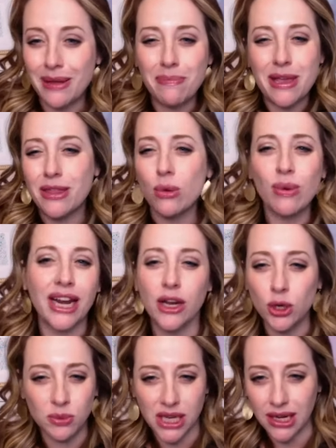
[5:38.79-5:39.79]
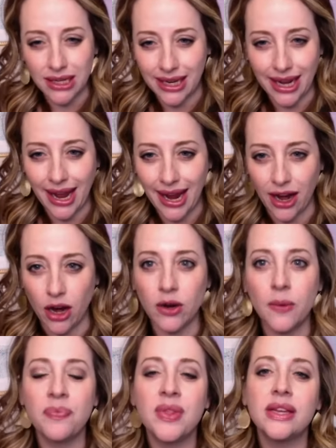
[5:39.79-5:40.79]
Like the running group's not going to care.
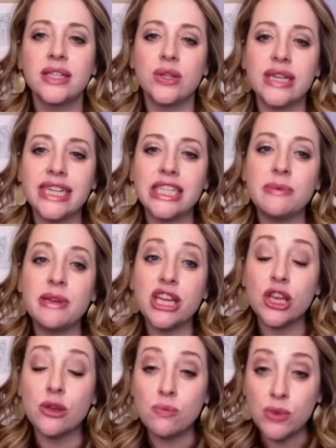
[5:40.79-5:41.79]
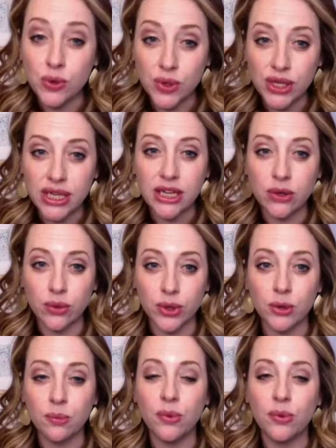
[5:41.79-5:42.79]
So it needs to be a community
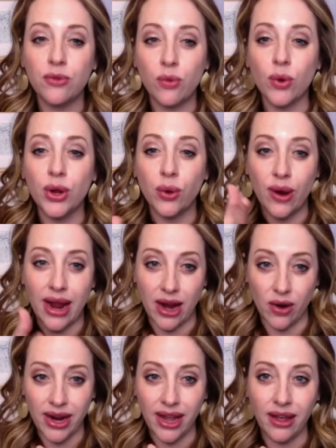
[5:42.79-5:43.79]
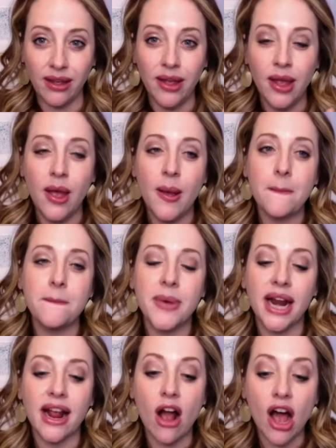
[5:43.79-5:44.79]
group for your area
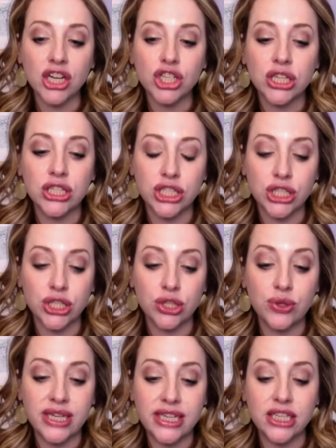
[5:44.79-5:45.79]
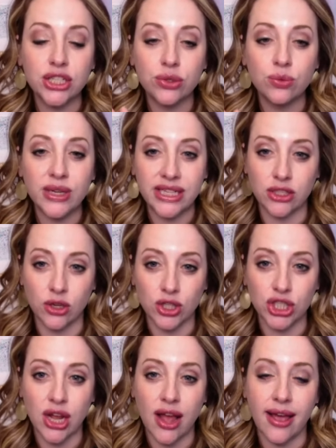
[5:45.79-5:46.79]
but I caution too, you need to do
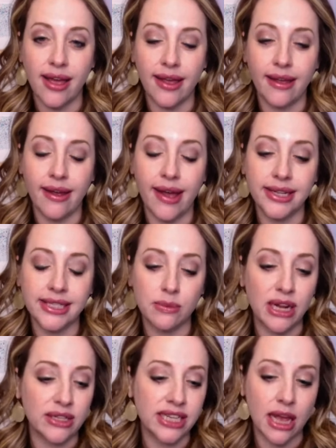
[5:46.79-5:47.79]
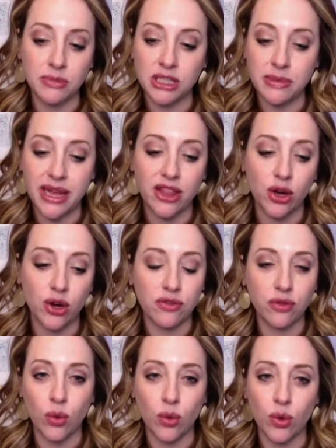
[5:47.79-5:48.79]
research. I had someone else come to me and they're in
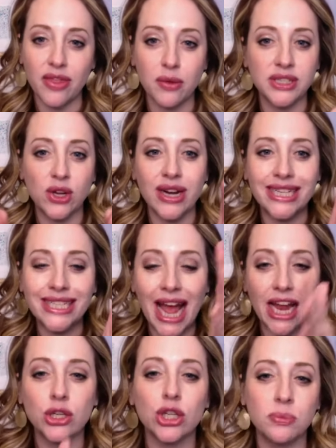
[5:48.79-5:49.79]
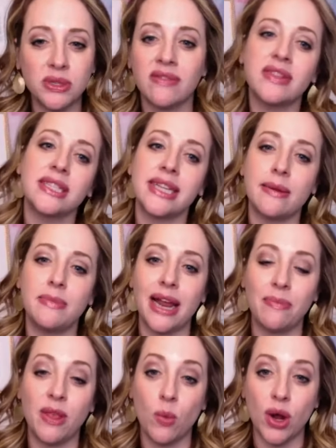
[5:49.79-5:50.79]
Florida and there was already 10 groups of the same
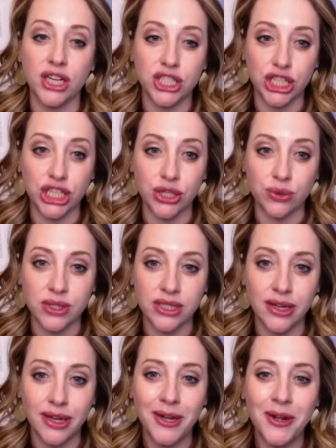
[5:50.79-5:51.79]
name they wanted to use.